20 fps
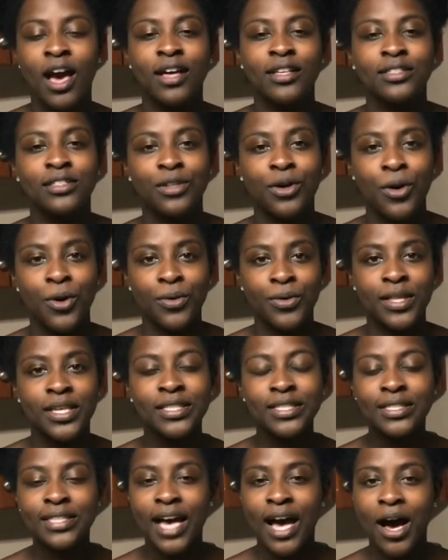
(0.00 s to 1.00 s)
So
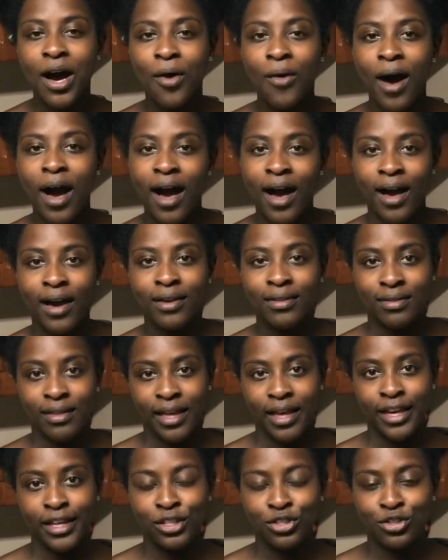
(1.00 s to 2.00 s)
this is how I
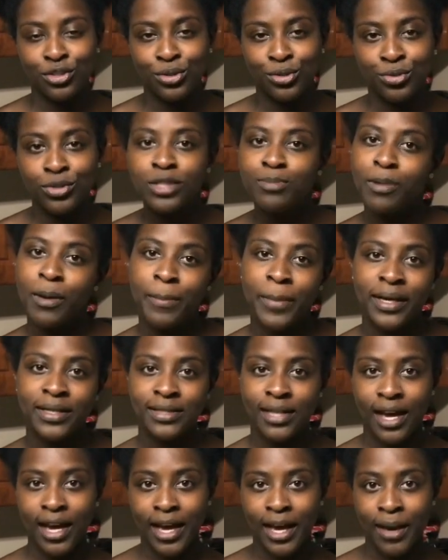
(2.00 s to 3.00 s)
like to spend my
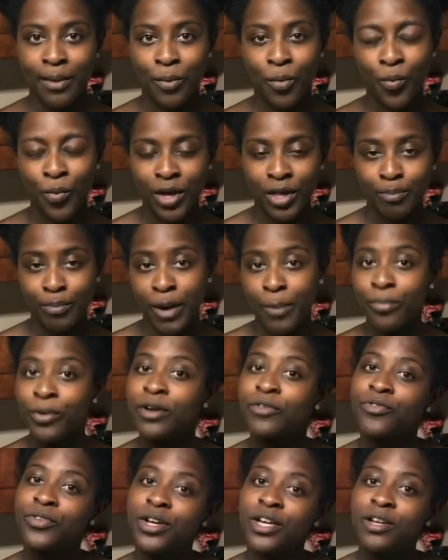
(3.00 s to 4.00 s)
time with my
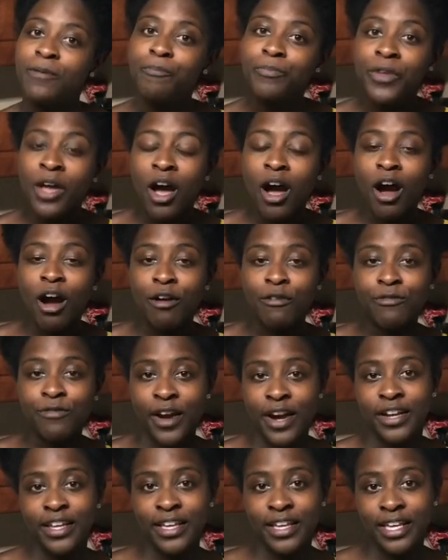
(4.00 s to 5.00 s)
boyfriend, our
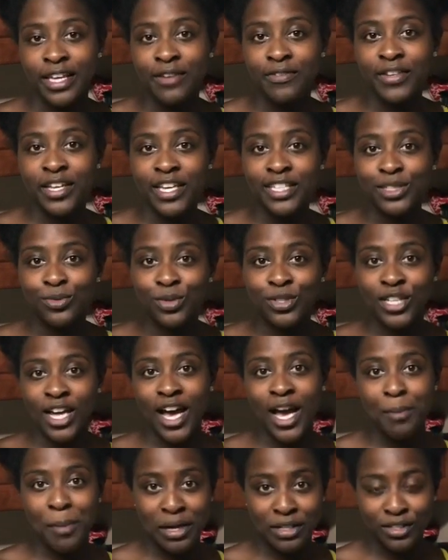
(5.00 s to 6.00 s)
Friday evenings, which
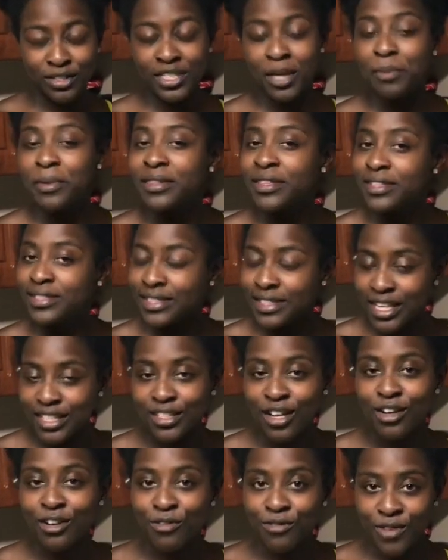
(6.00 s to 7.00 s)
I'm actually saving this, yes,
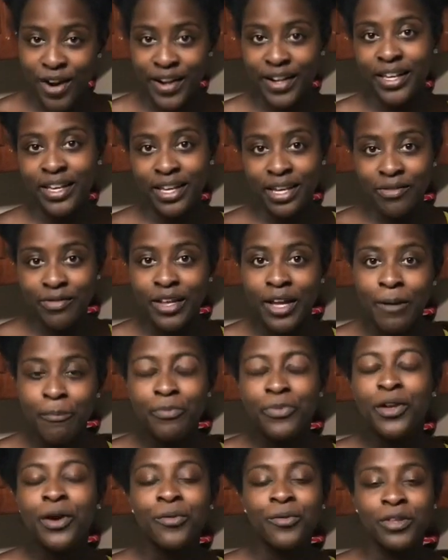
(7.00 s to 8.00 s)
on a Friday evening
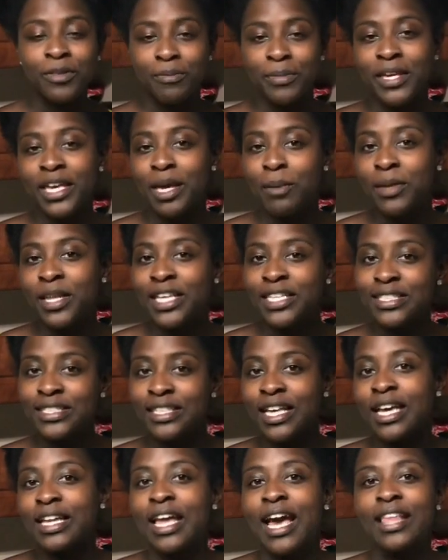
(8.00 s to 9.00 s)
with me, him, and his
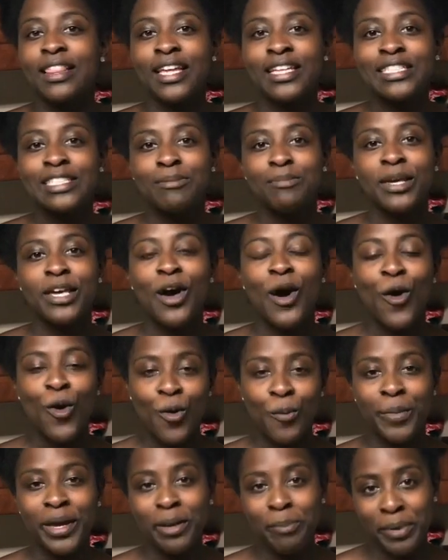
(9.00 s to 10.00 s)
son. I like to make
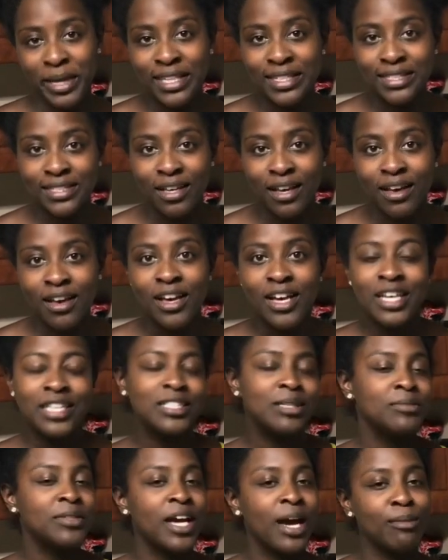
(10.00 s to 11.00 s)
homemade pizza,
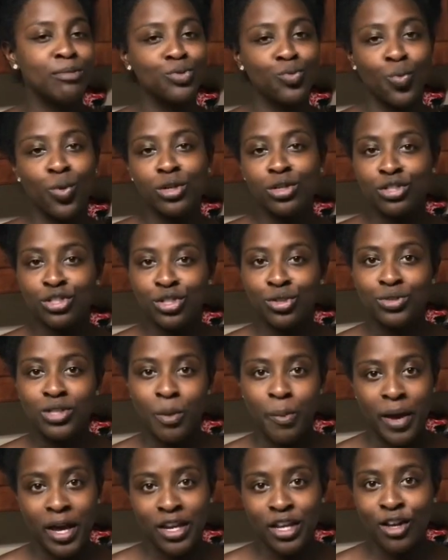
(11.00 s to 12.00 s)
sometimes one or two
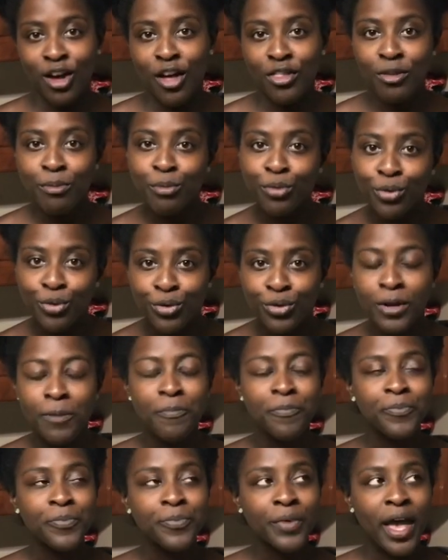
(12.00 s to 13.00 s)
depending on the mood,
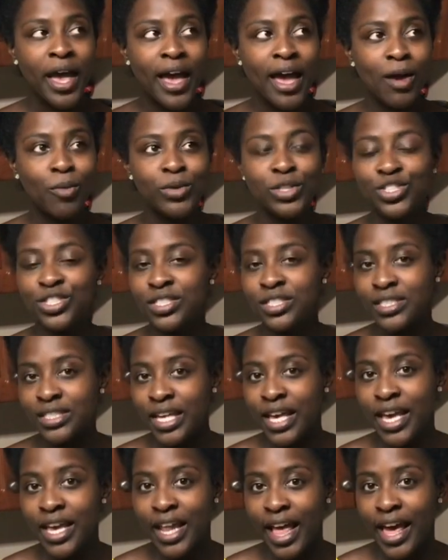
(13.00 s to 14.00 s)
and we just
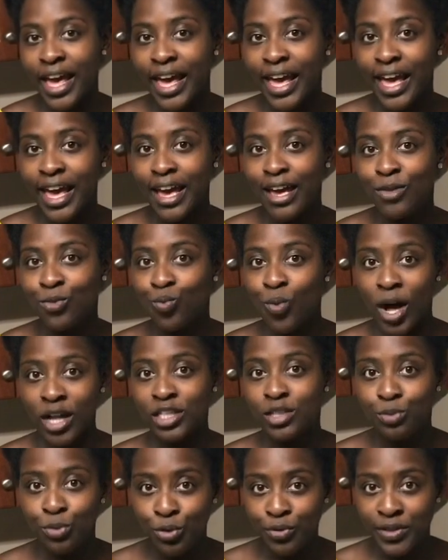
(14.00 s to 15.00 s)
sit and
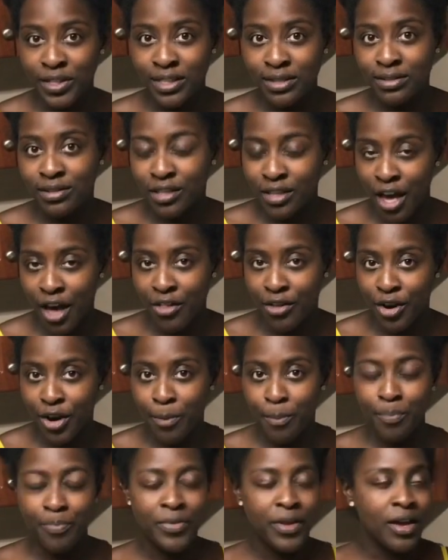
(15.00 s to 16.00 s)
watch movies
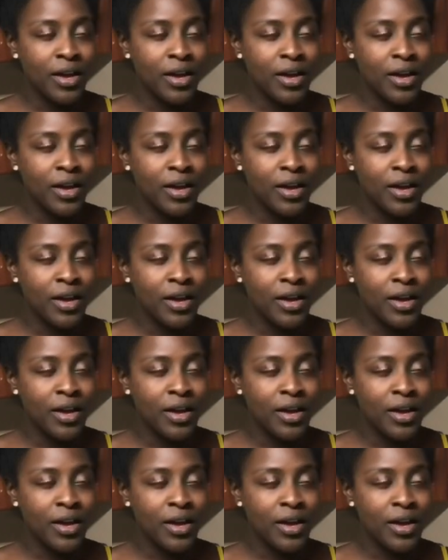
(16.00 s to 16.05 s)
together.